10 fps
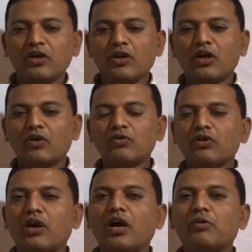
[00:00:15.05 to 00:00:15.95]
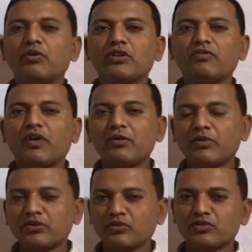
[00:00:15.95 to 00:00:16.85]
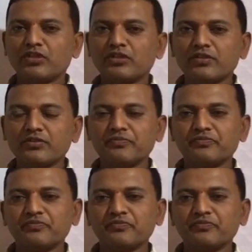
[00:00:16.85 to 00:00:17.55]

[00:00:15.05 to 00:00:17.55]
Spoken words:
Now among the 5 marks questions,